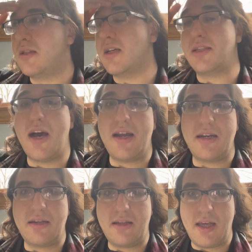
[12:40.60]
does
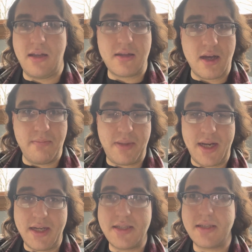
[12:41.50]
not kill
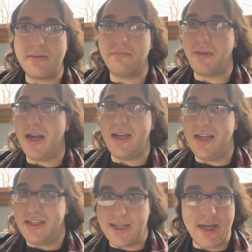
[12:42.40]
companies, but
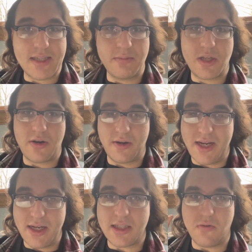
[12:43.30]
it takes them to their
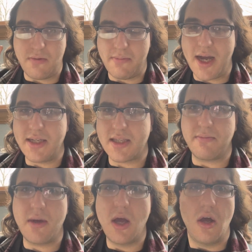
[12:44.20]
knees. It reminds
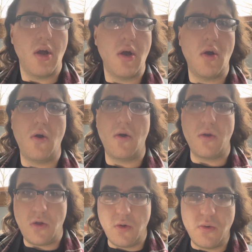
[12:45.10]
them,
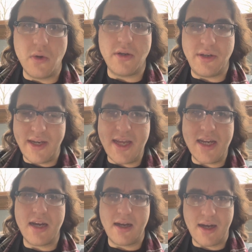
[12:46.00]
you
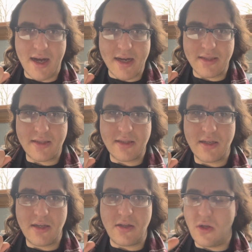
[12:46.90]
need us.
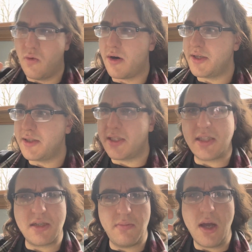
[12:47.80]
You are a
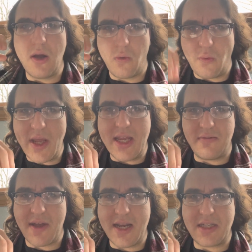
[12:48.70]
system we
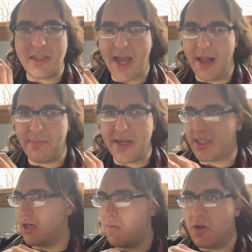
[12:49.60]
invented to help
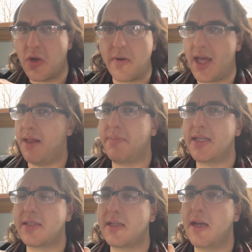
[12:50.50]
us, and when you don't help
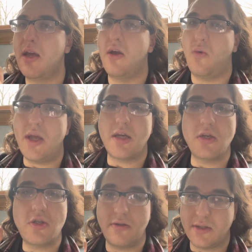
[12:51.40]
us, we can
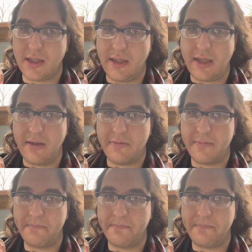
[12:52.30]
choose to leave.